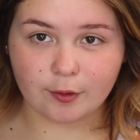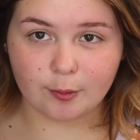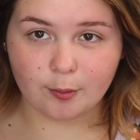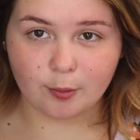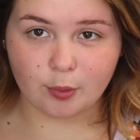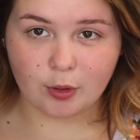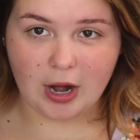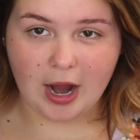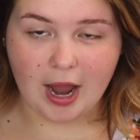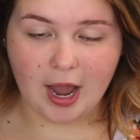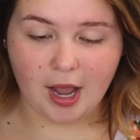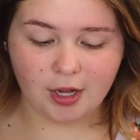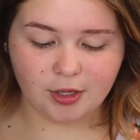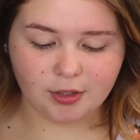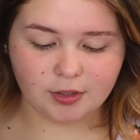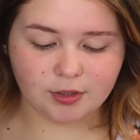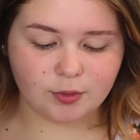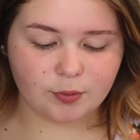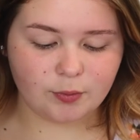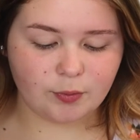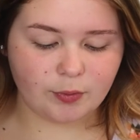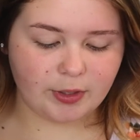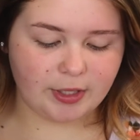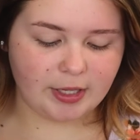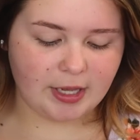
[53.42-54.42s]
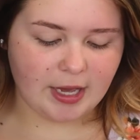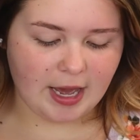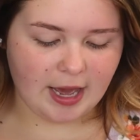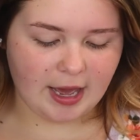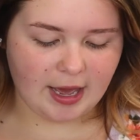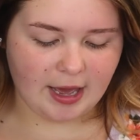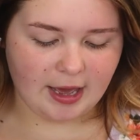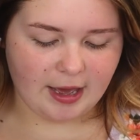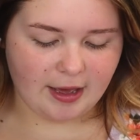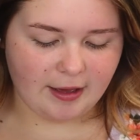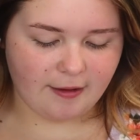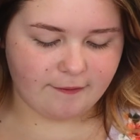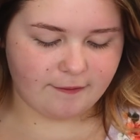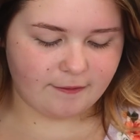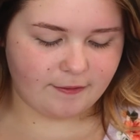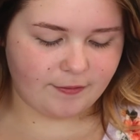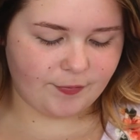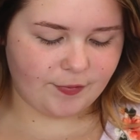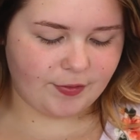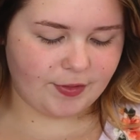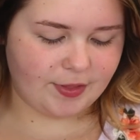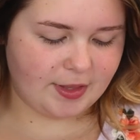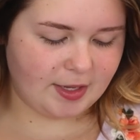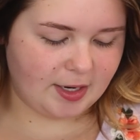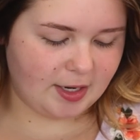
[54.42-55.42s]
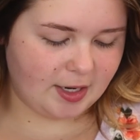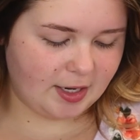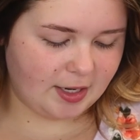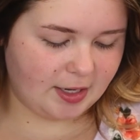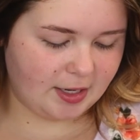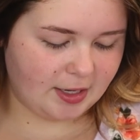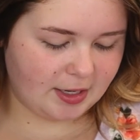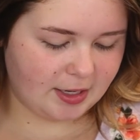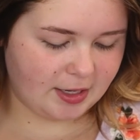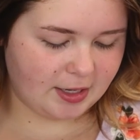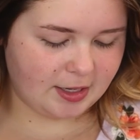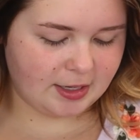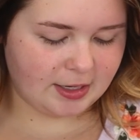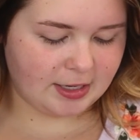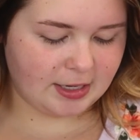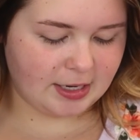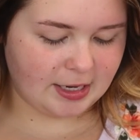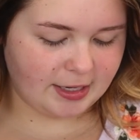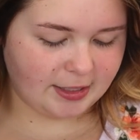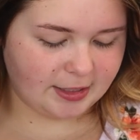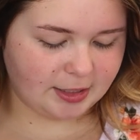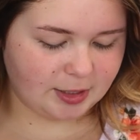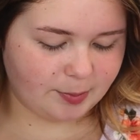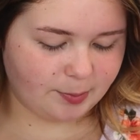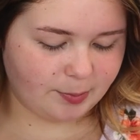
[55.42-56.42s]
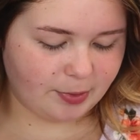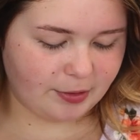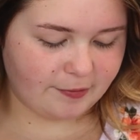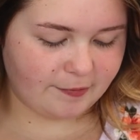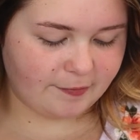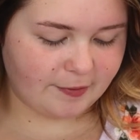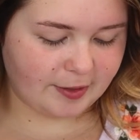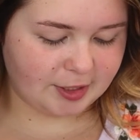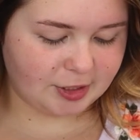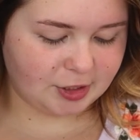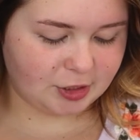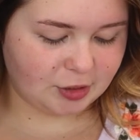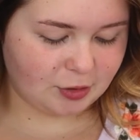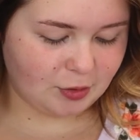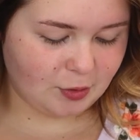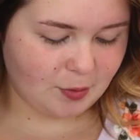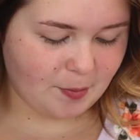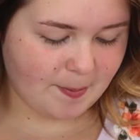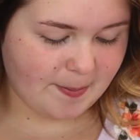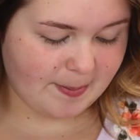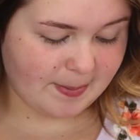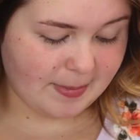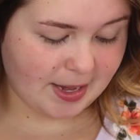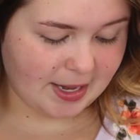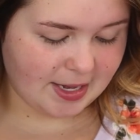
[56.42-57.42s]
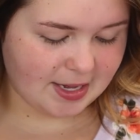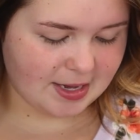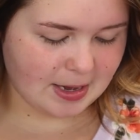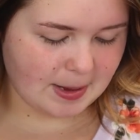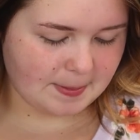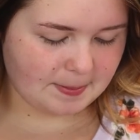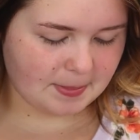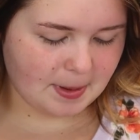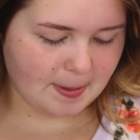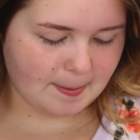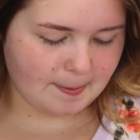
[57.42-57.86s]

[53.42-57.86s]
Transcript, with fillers: for brows, we have the NYX Professional Makeup